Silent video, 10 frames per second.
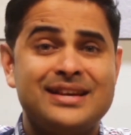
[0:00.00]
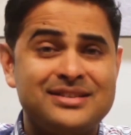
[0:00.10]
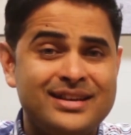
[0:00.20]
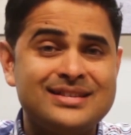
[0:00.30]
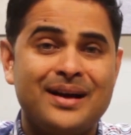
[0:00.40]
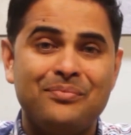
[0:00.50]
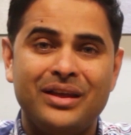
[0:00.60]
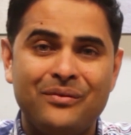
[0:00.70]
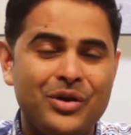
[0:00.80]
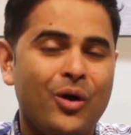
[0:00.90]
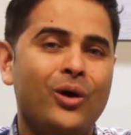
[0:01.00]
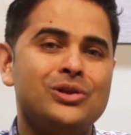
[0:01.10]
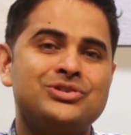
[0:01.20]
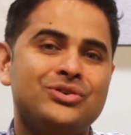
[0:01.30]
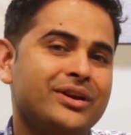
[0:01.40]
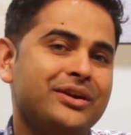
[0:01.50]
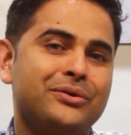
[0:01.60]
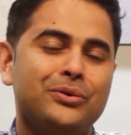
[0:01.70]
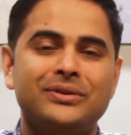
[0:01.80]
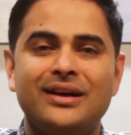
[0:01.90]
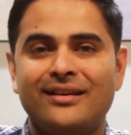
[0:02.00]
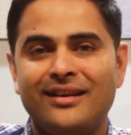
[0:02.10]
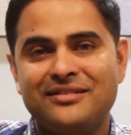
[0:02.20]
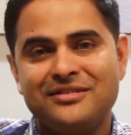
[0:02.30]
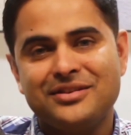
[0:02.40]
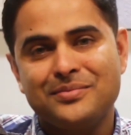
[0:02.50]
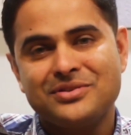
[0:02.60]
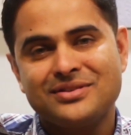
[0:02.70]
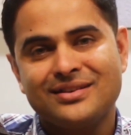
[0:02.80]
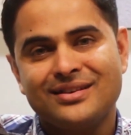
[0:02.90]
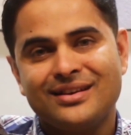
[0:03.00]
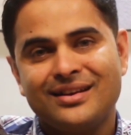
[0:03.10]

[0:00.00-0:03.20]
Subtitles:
essentially something we also need to do with our relationships.